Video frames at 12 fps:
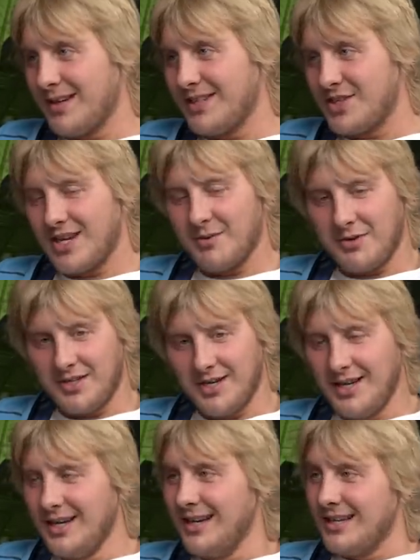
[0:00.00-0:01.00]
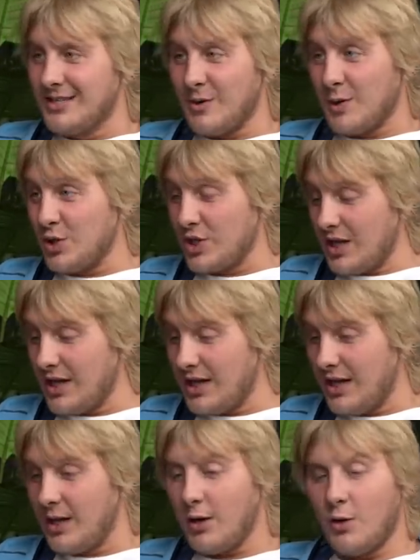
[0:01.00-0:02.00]
disabled. So I just like
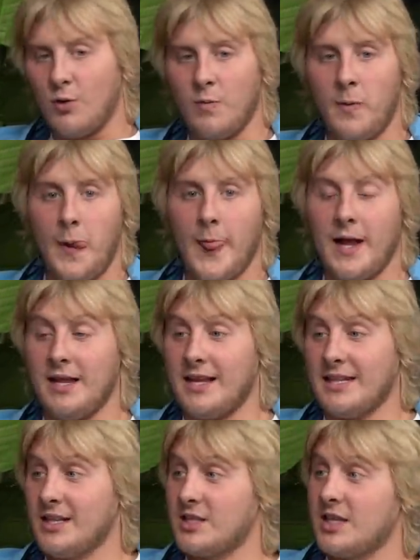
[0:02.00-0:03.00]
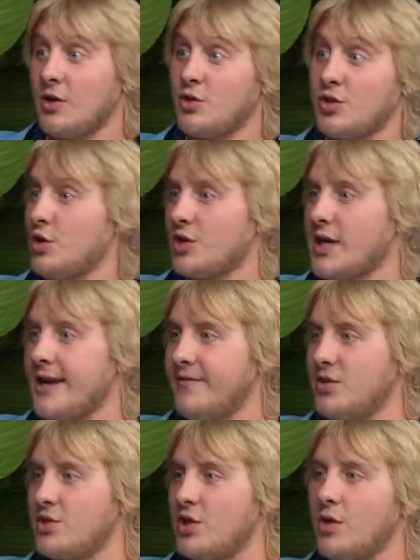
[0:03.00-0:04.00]
click home and lad, it's because all I
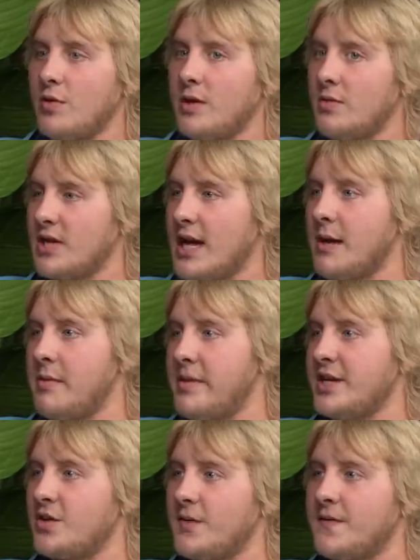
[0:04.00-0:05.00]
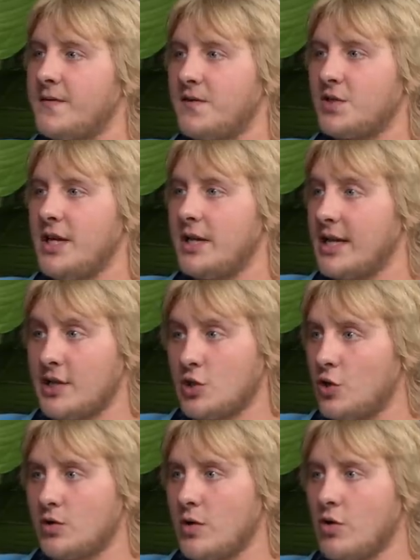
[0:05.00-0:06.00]
ever used to do, and it was like MMA stuff and footy. That's
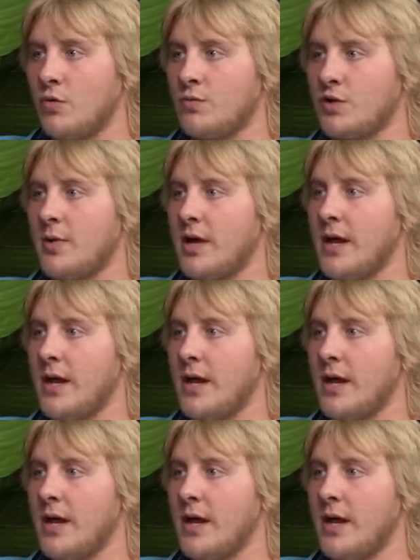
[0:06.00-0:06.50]
all what comes up on it.